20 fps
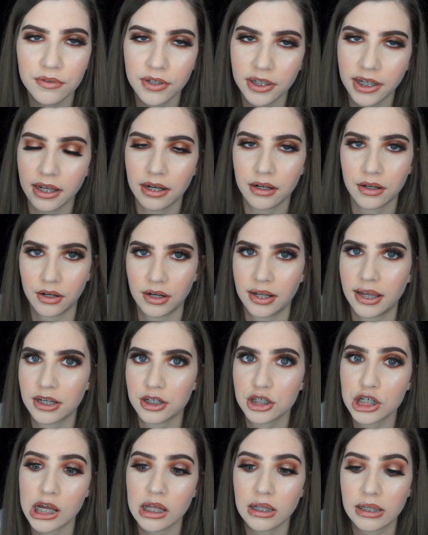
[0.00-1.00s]
Again, I'm going to get
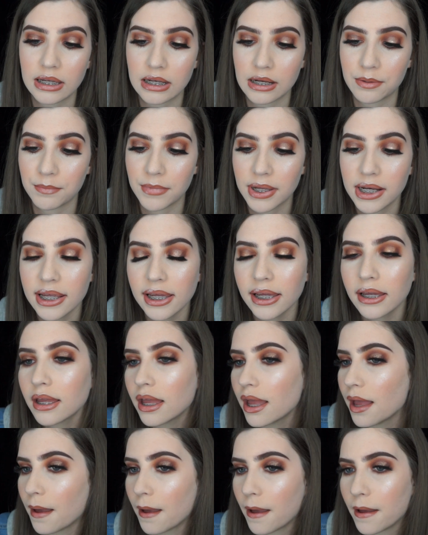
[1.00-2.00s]
Charlotte in a minute,
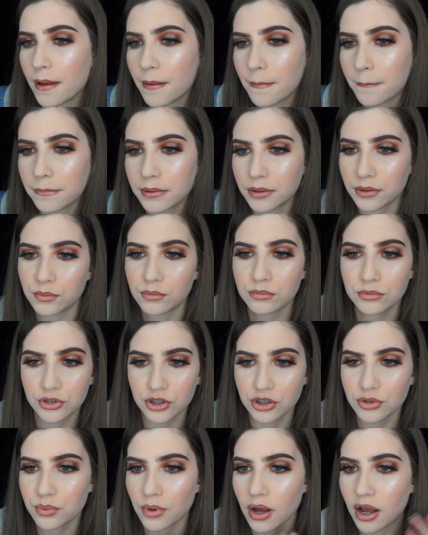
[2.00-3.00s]
but
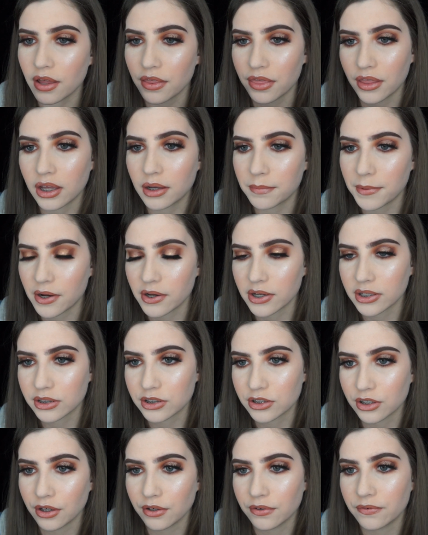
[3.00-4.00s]
just what I think about it
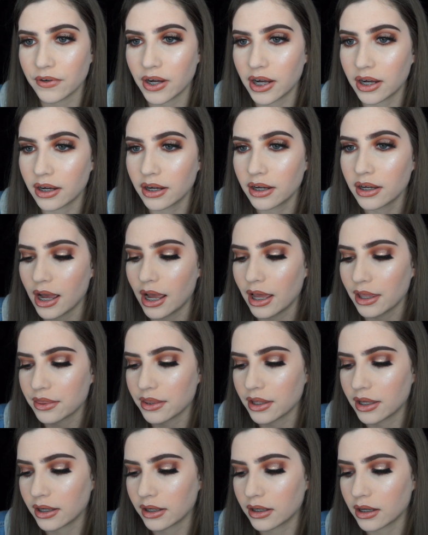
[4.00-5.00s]
so far, I
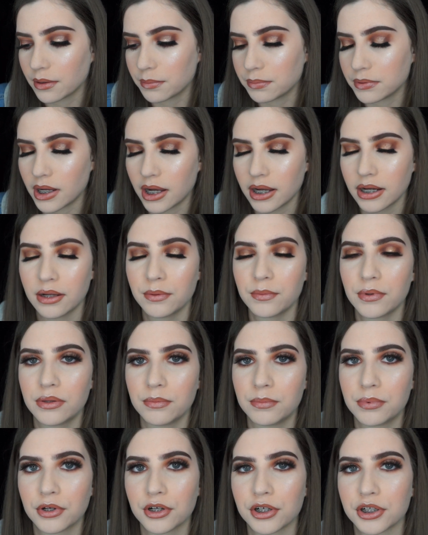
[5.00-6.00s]
think applying it with the
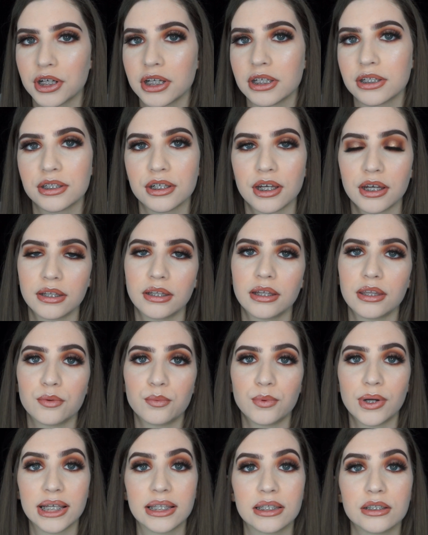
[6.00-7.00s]
brush is certainly the
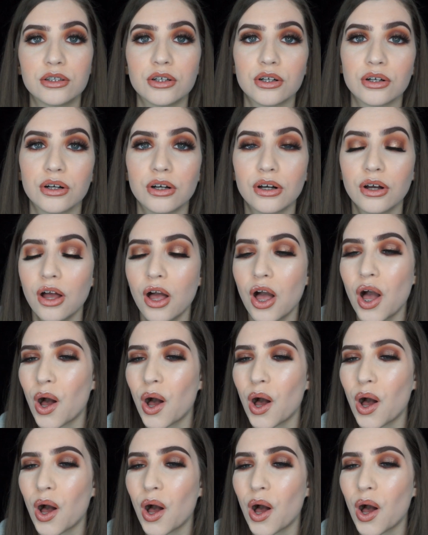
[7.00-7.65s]
way to go,